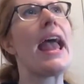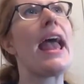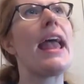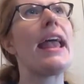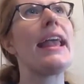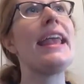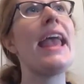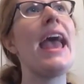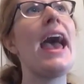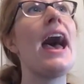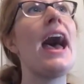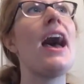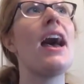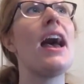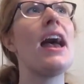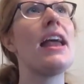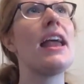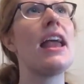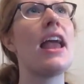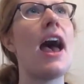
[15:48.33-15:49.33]

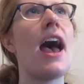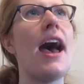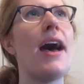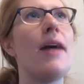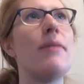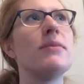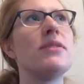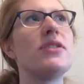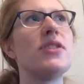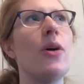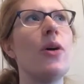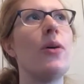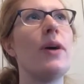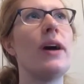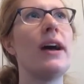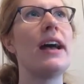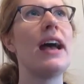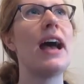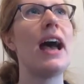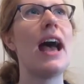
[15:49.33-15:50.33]
Yeah. So
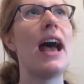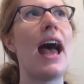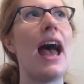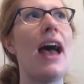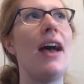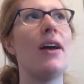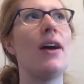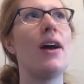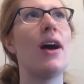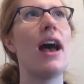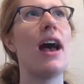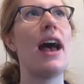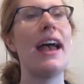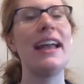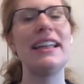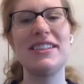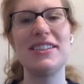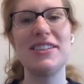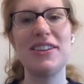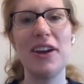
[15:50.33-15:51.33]

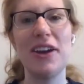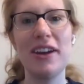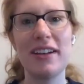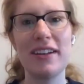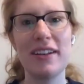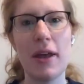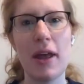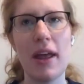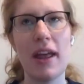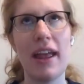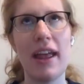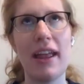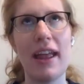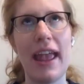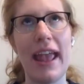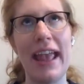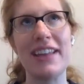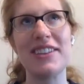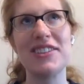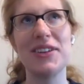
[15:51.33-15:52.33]
I'd start
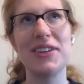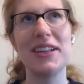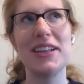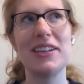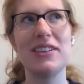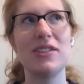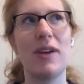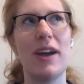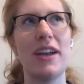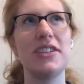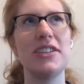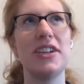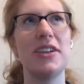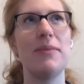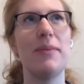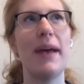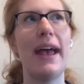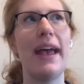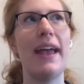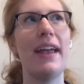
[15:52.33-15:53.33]
answering this
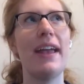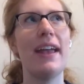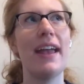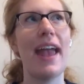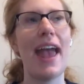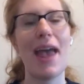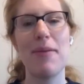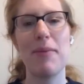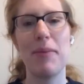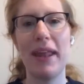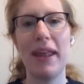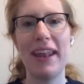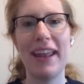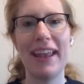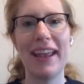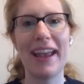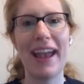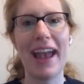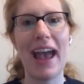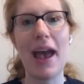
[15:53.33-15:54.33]
question by
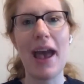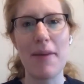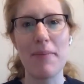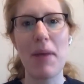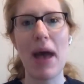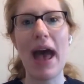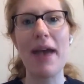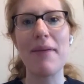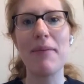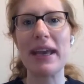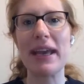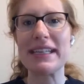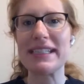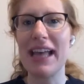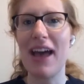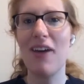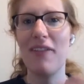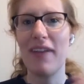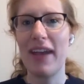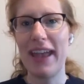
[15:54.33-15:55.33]
admitting I
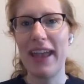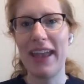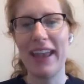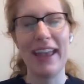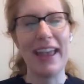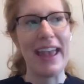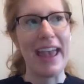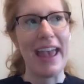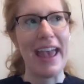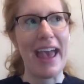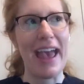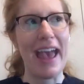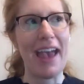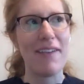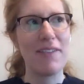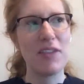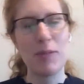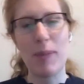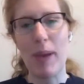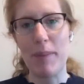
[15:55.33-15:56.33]
myself,
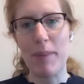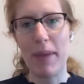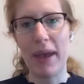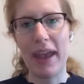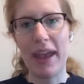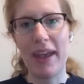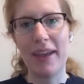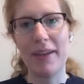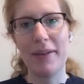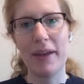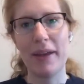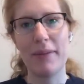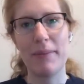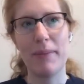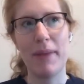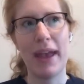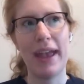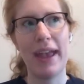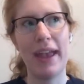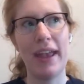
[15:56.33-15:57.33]
I've spent
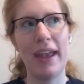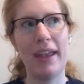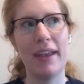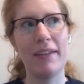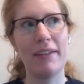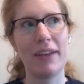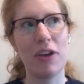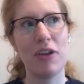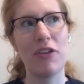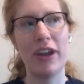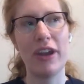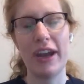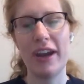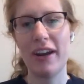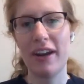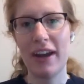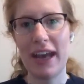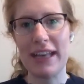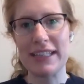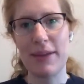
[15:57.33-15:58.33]
my
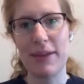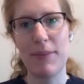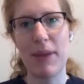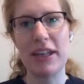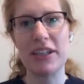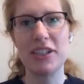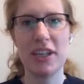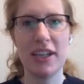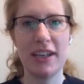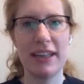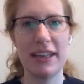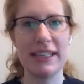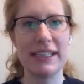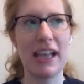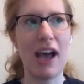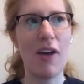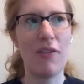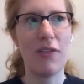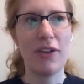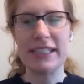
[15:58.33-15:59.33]
career, as I mentioned, in the
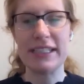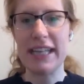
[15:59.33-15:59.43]
software and